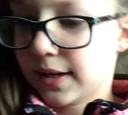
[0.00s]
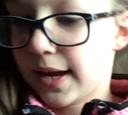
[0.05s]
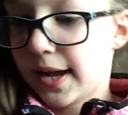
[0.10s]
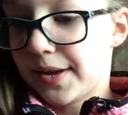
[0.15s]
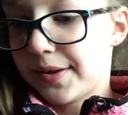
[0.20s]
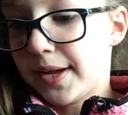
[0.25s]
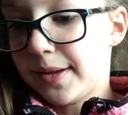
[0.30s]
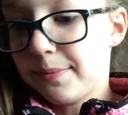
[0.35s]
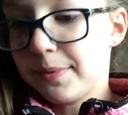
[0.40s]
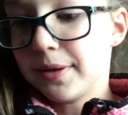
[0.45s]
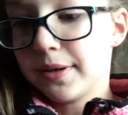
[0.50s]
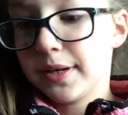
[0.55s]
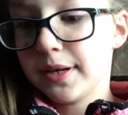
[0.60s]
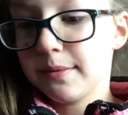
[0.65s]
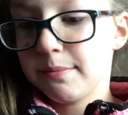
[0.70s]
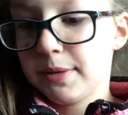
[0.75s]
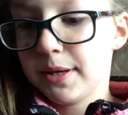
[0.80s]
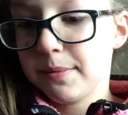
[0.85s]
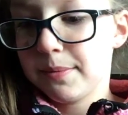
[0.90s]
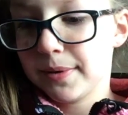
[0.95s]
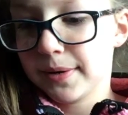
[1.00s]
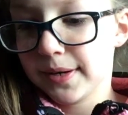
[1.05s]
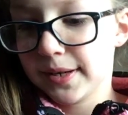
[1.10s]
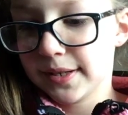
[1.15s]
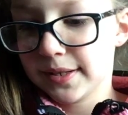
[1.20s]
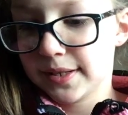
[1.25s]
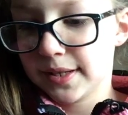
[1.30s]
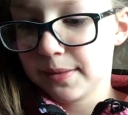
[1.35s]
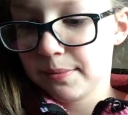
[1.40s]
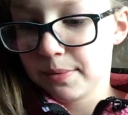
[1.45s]
I have A period, B period,
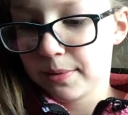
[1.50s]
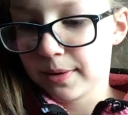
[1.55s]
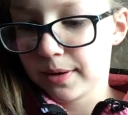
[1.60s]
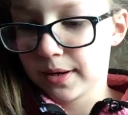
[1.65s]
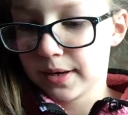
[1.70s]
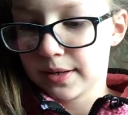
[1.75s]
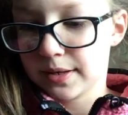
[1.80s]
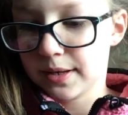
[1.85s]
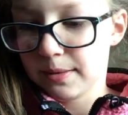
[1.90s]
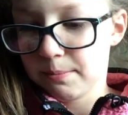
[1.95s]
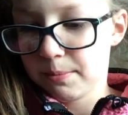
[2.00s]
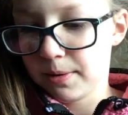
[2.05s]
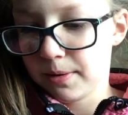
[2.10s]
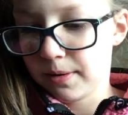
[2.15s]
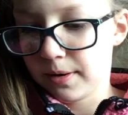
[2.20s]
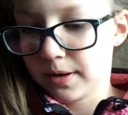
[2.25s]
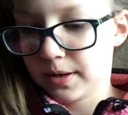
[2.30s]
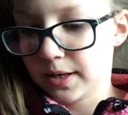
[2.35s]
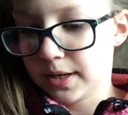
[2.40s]
C period, D period,